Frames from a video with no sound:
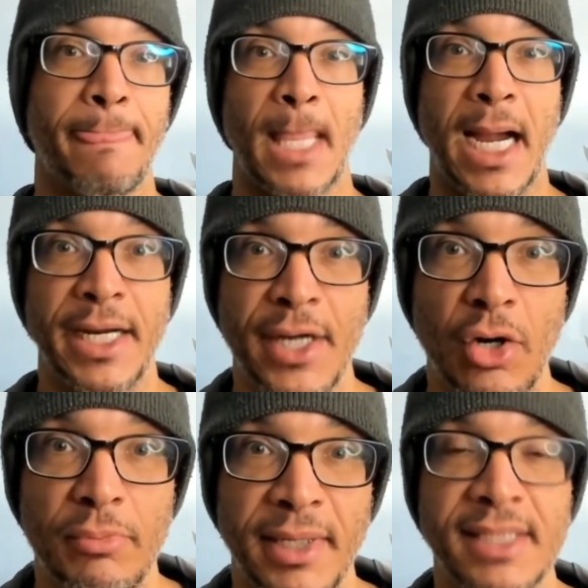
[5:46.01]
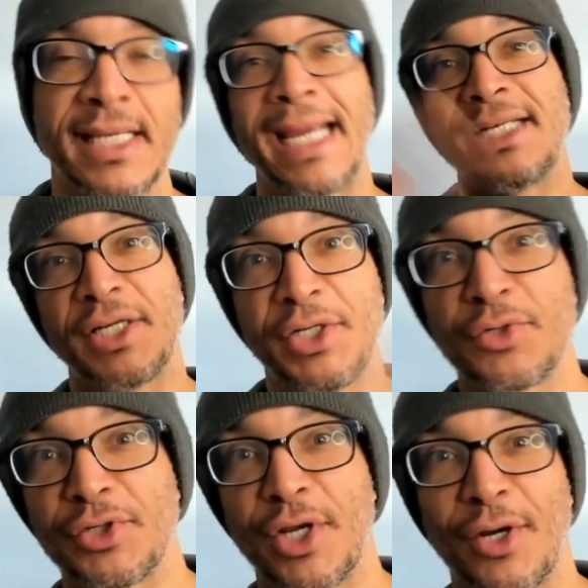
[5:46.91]
I know, because 18
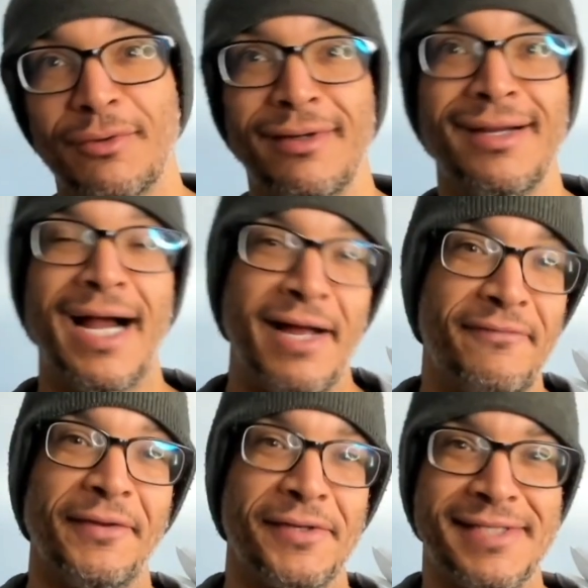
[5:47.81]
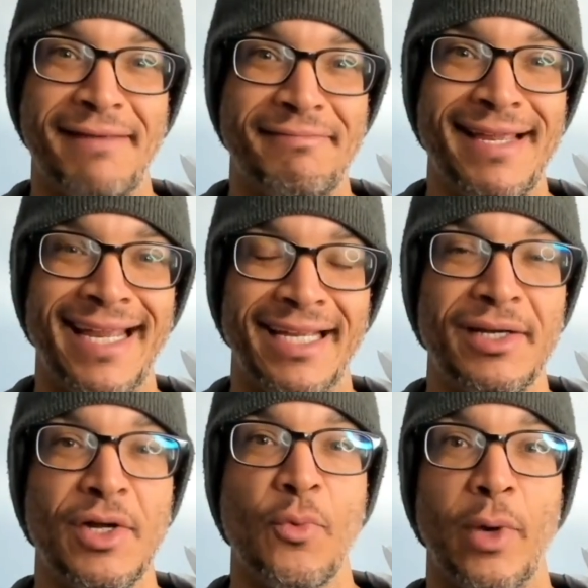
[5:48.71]
years ago, I felt the same thing
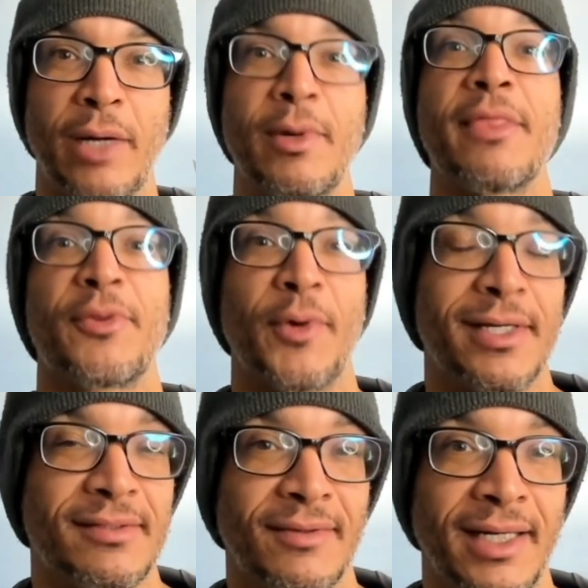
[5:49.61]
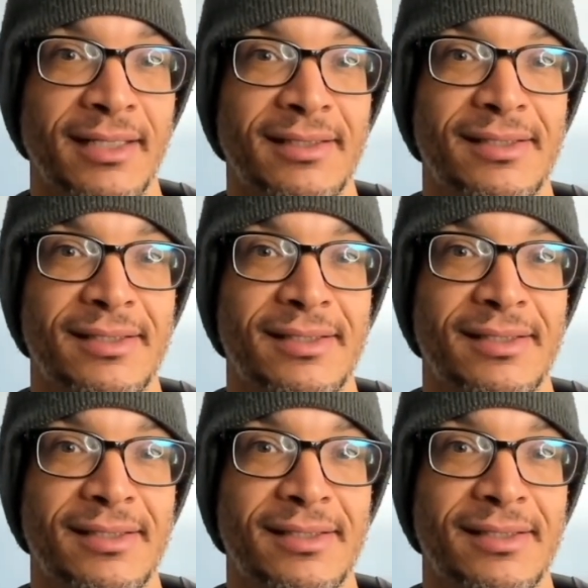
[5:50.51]
when I went through it, right?